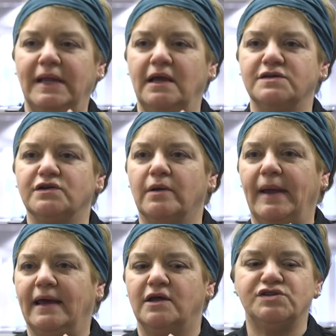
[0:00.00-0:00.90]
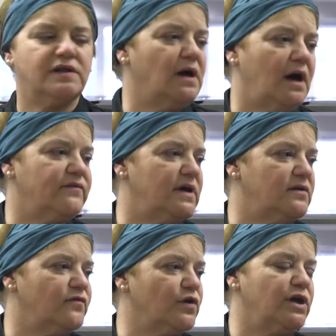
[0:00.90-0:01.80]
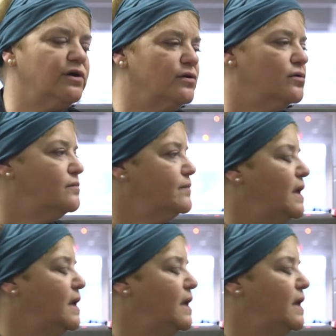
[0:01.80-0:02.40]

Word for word: so we can provide them with a little bit of a base